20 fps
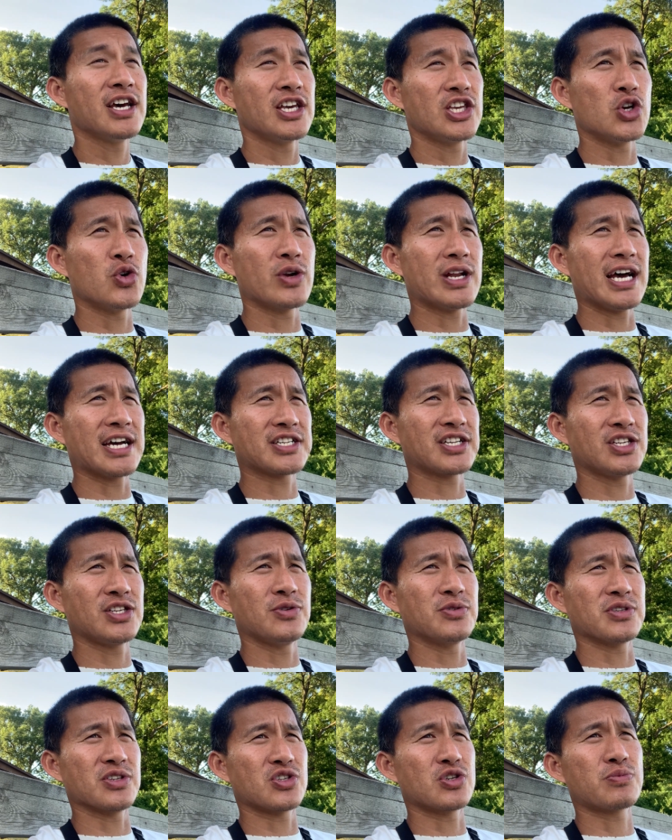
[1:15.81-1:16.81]
you would actually
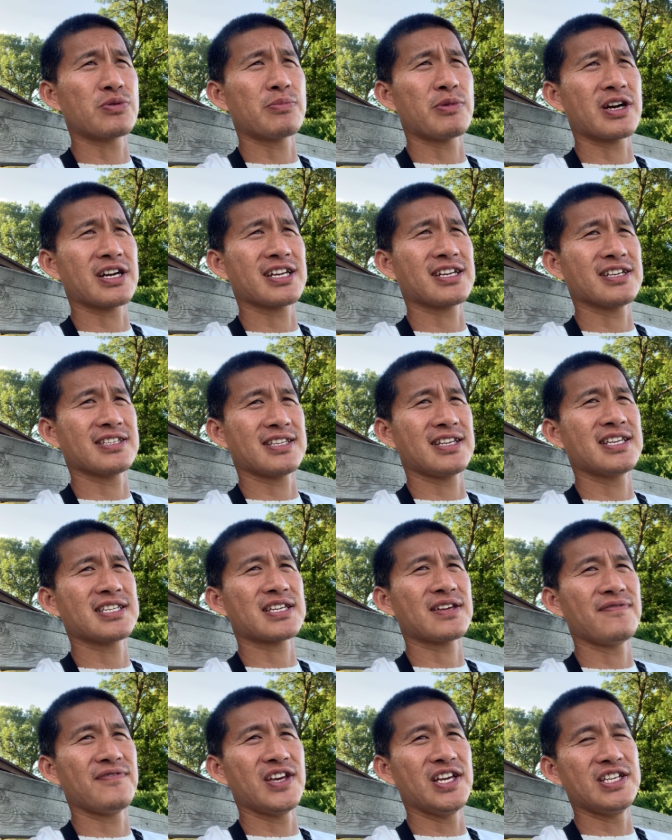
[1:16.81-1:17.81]
use the supermarket because it is
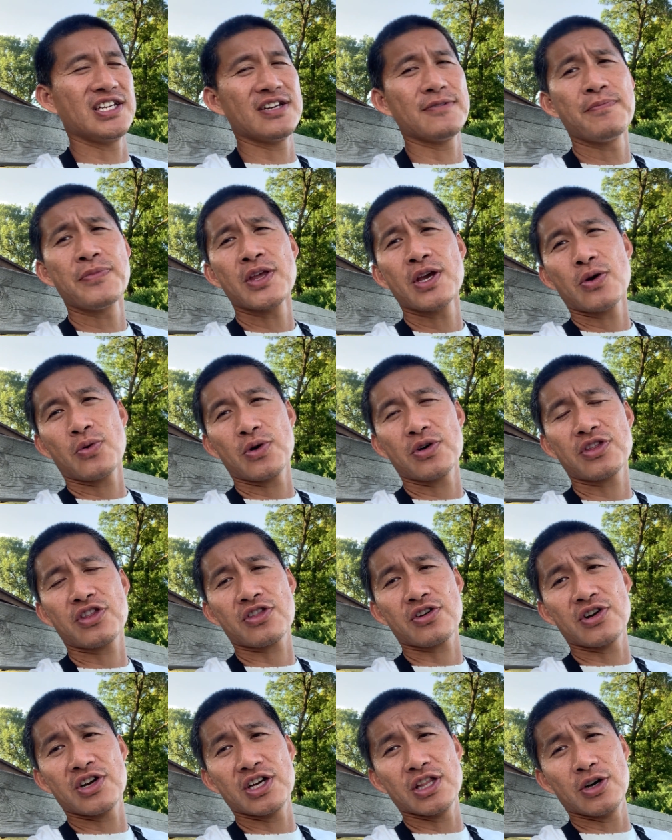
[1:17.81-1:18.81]
convenient with
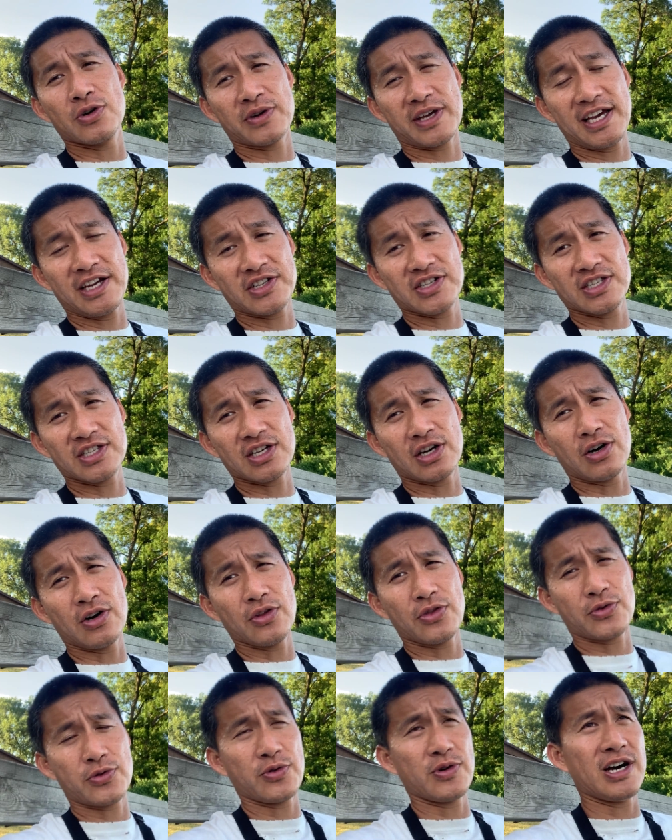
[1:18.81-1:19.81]
30 locations all
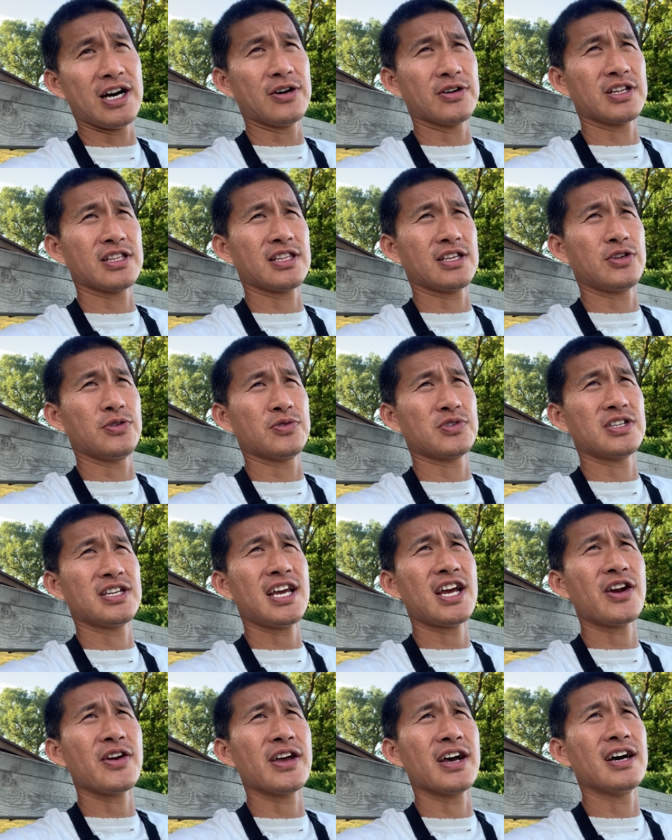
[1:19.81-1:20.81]
throughout the Houston
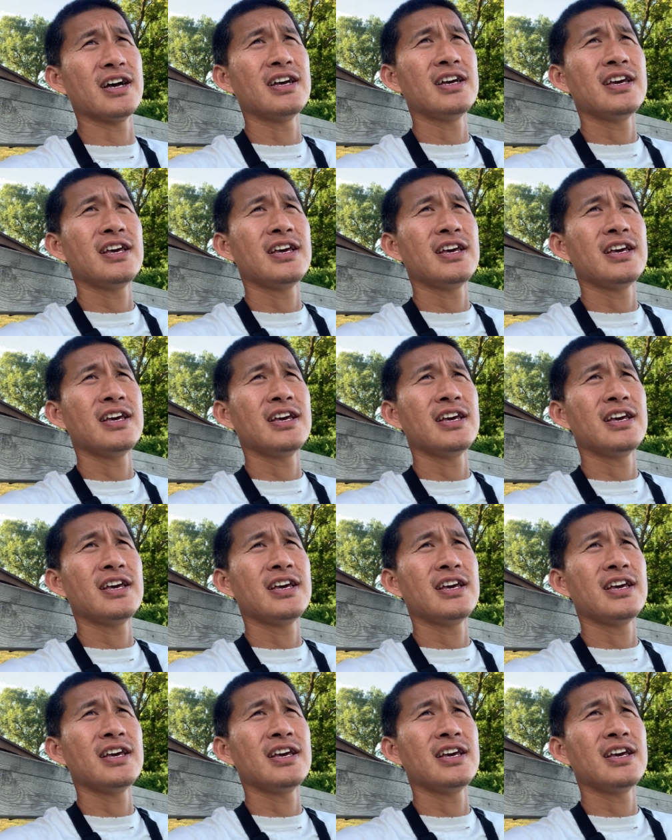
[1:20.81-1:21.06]
area.